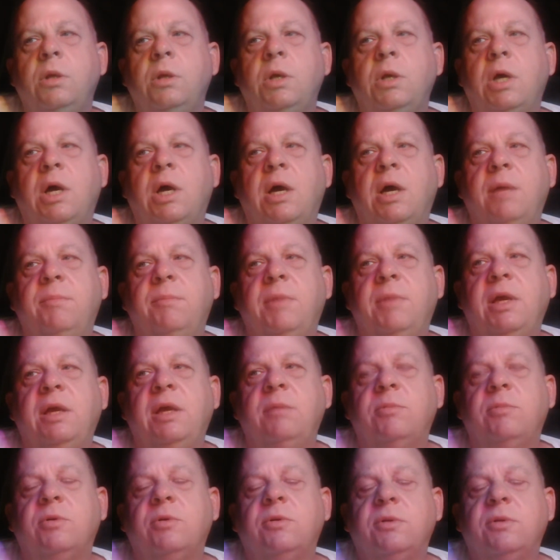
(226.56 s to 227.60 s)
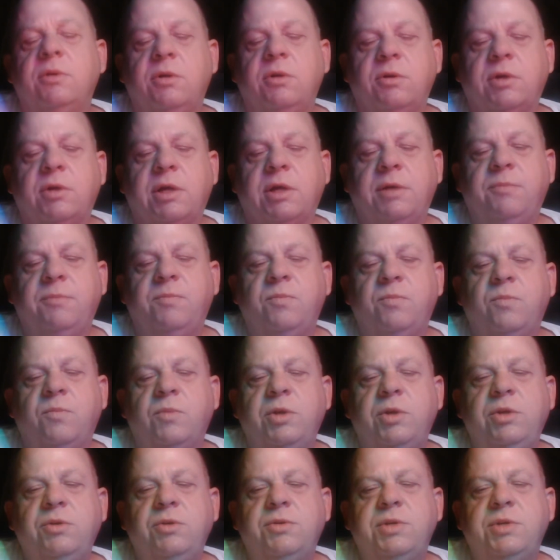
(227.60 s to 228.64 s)
I'm able,
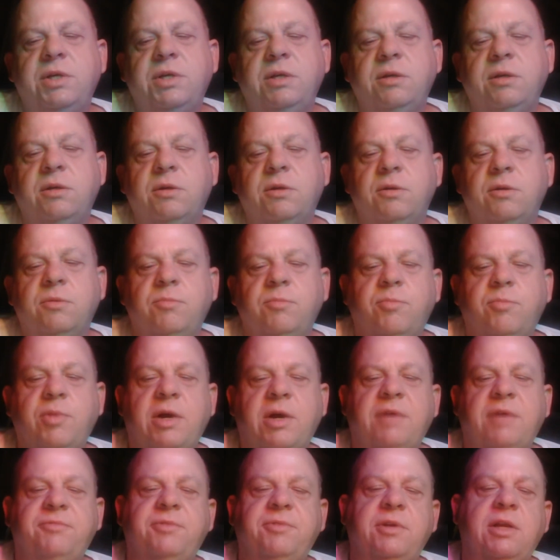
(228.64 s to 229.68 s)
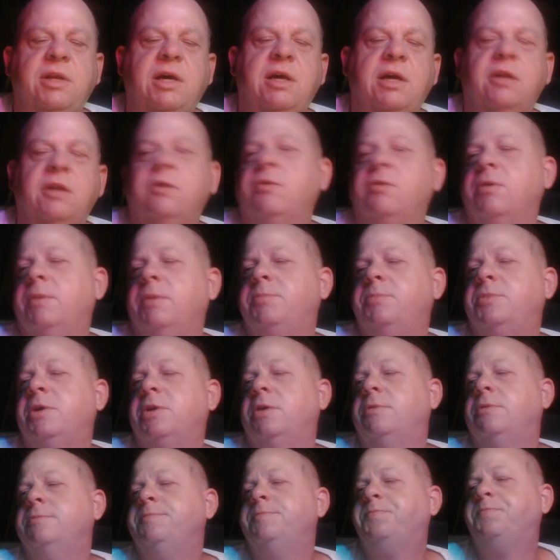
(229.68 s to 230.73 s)
when you take profit out of crypto,